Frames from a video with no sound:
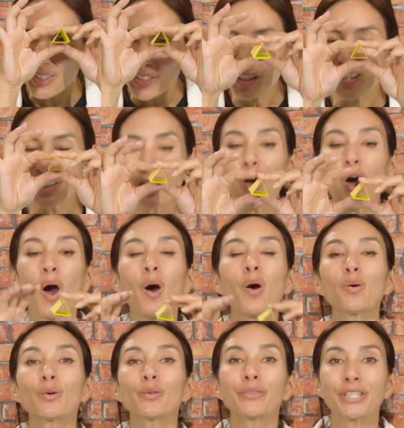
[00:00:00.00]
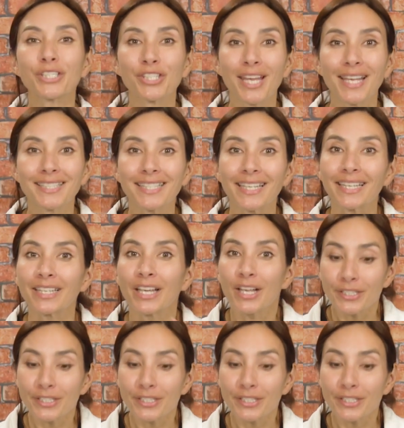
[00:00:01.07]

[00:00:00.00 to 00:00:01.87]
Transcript: you're going to hold the chassis